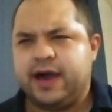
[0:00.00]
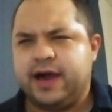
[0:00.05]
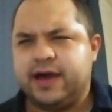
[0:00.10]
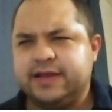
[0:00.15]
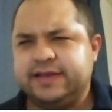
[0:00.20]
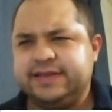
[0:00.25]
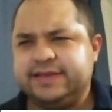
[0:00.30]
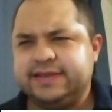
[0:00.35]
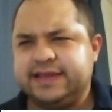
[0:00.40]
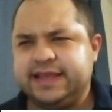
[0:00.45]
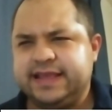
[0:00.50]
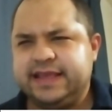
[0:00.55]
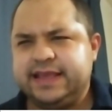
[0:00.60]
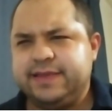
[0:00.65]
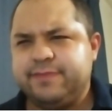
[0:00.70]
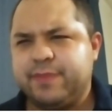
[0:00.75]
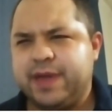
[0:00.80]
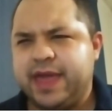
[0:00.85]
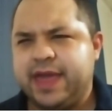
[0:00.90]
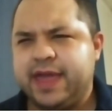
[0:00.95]

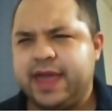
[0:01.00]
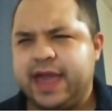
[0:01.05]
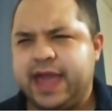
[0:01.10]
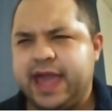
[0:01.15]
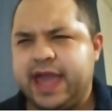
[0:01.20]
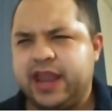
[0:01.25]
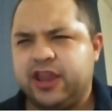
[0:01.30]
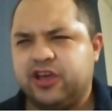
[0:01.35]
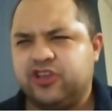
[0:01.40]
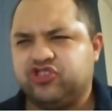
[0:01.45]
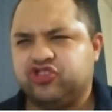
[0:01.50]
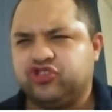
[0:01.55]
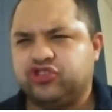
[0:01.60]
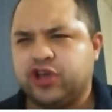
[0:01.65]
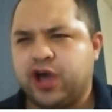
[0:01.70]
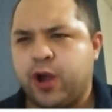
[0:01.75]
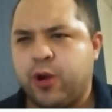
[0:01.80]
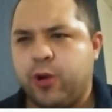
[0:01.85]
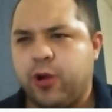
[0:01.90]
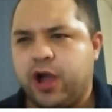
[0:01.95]
Adin and
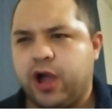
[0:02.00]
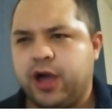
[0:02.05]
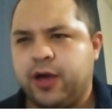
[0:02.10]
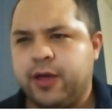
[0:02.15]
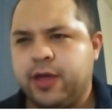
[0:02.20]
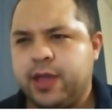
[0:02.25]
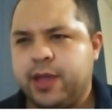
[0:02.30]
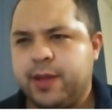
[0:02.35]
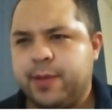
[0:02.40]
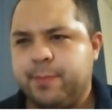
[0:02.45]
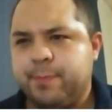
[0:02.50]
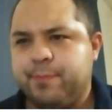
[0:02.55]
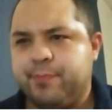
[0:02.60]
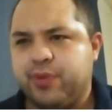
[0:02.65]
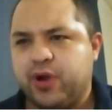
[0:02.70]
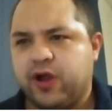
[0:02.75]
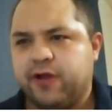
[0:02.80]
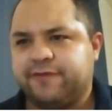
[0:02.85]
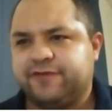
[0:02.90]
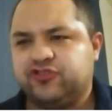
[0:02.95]
Asara
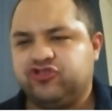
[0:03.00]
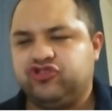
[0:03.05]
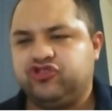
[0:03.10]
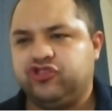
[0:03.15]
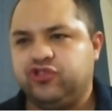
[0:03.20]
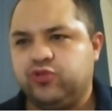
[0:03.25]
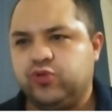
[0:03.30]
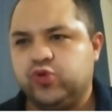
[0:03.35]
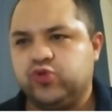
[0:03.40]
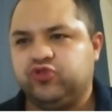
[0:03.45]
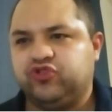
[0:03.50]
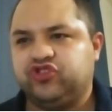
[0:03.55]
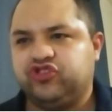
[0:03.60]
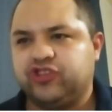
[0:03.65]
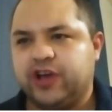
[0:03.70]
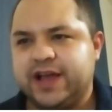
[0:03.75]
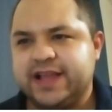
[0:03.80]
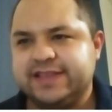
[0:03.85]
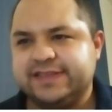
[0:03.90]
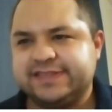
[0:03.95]
birthed two
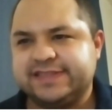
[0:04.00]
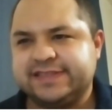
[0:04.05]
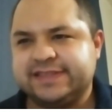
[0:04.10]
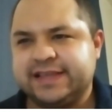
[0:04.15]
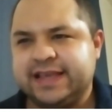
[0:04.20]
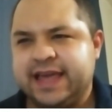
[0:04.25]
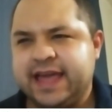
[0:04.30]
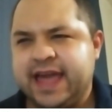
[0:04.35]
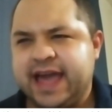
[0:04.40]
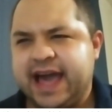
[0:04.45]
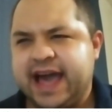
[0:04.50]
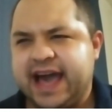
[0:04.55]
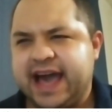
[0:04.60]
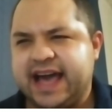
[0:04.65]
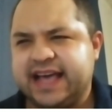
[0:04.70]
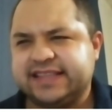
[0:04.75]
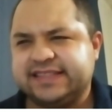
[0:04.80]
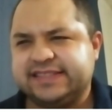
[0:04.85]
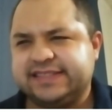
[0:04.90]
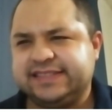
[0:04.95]
sons,
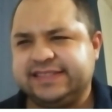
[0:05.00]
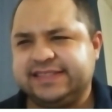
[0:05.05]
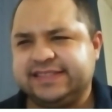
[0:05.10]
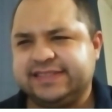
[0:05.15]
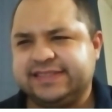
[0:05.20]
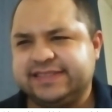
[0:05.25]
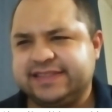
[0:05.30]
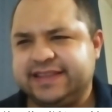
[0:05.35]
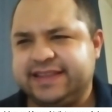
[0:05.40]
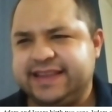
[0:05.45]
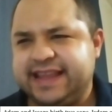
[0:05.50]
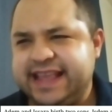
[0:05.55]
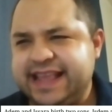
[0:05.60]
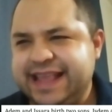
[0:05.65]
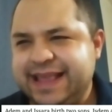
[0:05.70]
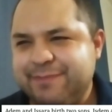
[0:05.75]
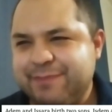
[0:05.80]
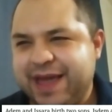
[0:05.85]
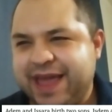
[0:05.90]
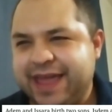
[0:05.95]

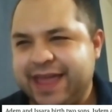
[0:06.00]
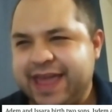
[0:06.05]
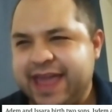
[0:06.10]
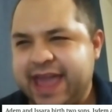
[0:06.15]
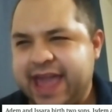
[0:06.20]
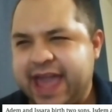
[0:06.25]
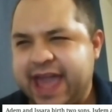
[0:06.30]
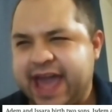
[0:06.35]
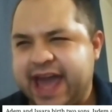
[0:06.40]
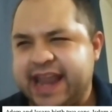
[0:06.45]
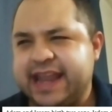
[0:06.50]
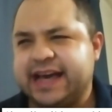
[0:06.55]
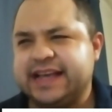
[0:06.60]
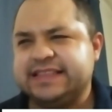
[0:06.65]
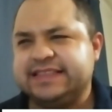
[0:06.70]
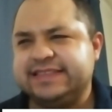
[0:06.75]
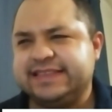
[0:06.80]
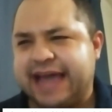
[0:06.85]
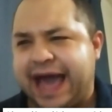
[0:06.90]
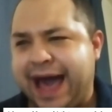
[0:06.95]
Azdim and
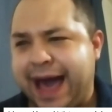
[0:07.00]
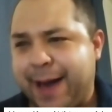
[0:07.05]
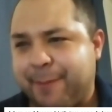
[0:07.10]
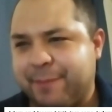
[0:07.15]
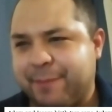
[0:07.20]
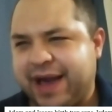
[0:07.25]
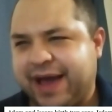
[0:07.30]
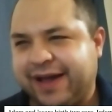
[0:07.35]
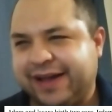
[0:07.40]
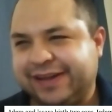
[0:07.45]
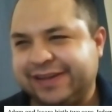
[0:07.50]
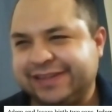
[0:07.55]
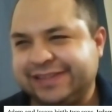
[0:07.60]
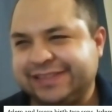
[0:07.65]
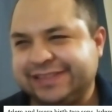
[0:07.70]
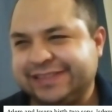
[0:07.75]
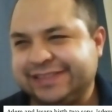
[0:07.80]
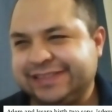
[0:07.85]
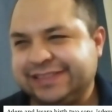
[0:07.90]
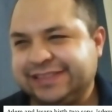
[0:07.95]
Adam.
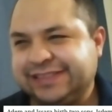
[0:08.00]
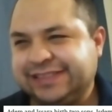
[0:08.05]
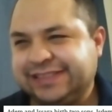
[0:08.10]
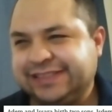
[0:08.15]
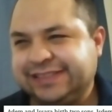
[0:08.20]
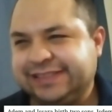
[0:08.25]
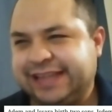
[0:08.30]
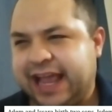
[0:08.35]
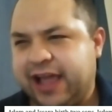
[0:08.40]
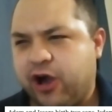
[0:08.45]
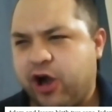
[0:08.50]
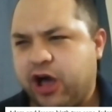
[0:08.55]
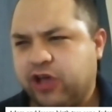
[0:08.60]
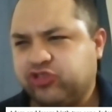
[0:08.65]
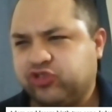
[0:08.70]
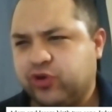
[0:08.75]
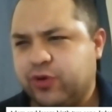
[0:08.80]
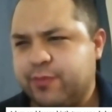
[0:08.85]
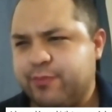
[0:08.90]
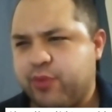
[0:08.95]
They
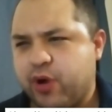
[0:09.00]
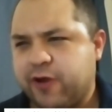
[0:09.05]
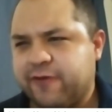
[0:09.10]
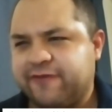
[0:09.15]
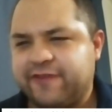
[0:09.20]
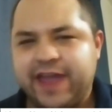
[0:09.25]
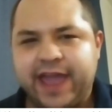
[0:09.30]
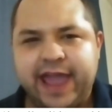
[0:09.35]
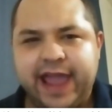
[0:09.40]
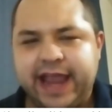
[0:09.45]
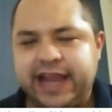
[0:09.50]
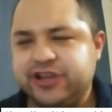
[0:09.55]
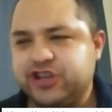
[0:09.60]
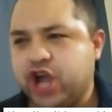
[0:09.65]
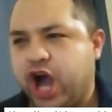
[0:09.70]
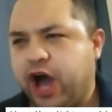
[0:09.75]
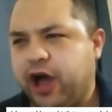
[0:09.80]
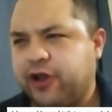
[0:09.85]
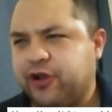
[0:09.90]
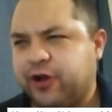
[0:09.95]
also birthed a
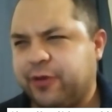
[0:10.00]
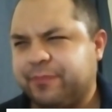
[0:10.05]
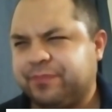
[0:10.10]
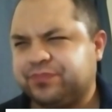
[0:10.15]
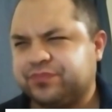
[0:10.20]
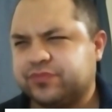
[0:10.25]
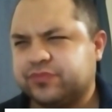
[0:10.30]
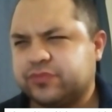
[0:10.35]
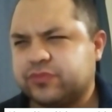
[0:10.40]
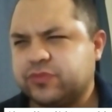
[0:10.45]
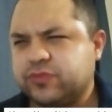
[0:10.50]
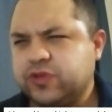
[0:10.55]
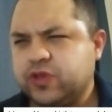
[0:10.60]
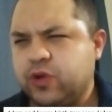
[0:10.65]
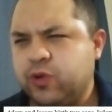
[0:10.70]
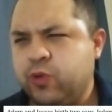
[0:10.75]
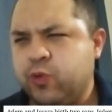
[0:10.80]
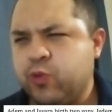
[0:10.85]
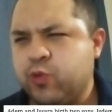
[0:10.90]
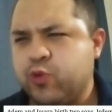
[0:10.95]
daughter,
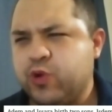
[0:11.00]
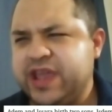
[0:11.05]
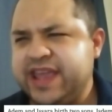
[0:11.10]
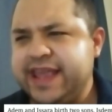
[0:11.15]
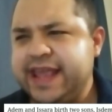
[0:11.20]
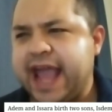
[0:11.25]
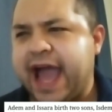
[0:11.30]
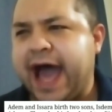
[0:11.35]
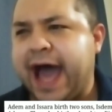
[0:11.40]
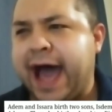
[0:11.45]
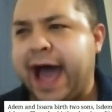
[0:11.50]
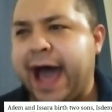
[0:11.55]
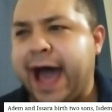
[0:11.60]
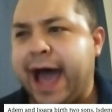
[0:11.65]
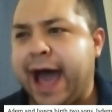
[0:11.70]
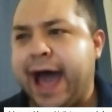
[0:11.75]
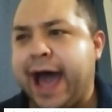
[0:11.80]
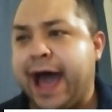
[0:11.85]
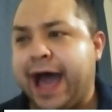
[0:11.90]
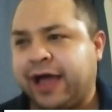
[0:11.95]

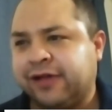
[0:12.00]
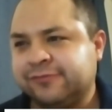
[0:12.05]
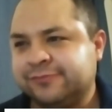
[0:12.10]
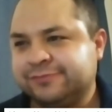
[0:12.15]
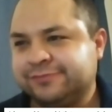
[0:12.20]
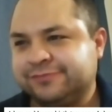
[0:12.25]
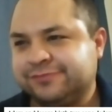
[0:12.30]
Ria.